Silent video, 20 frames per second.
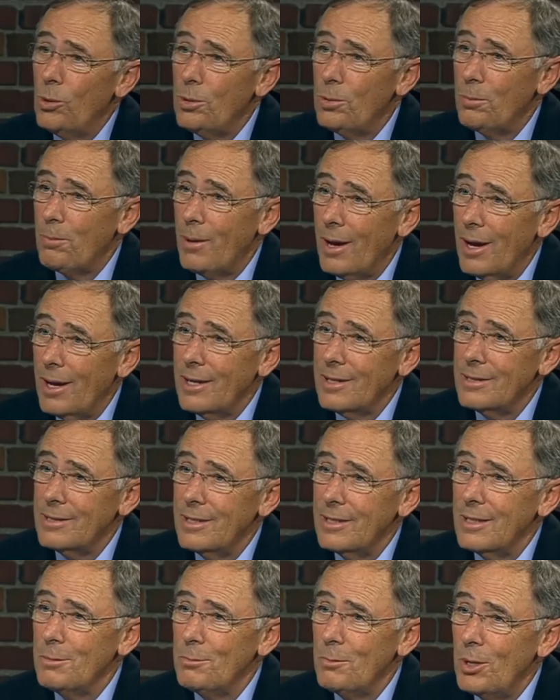
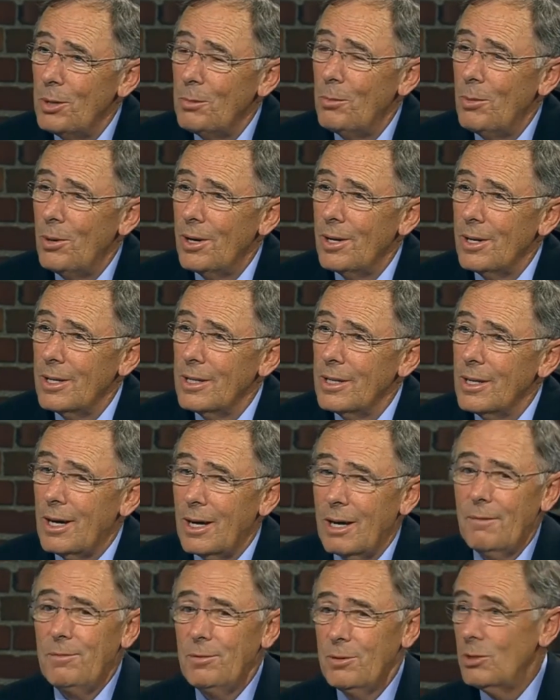quarterbacks in the Mid-American
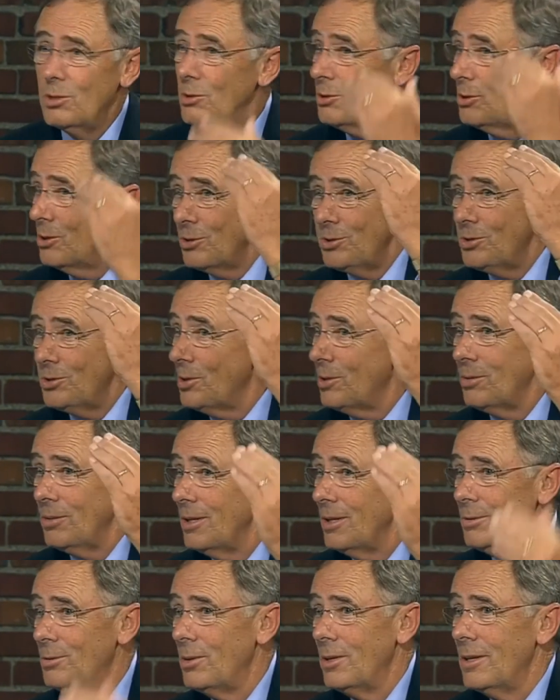Conference, and you're
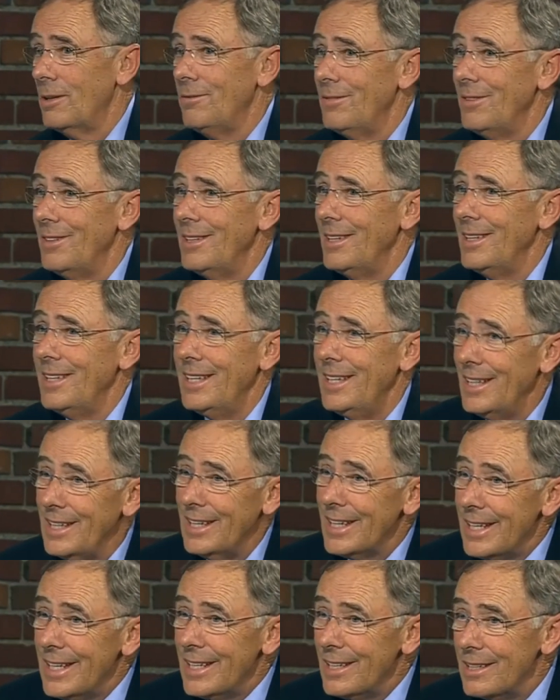certainly one of the
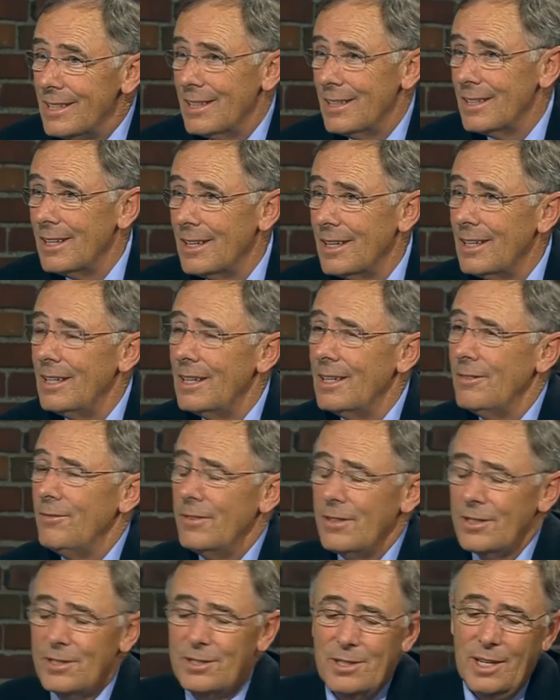elite
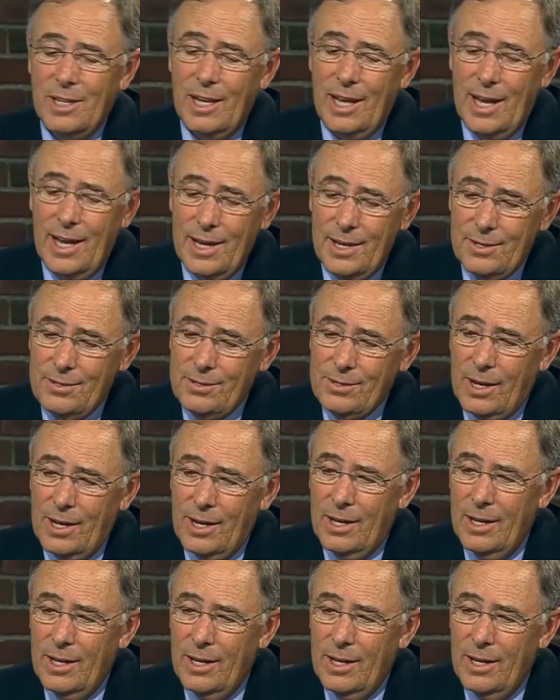of this class.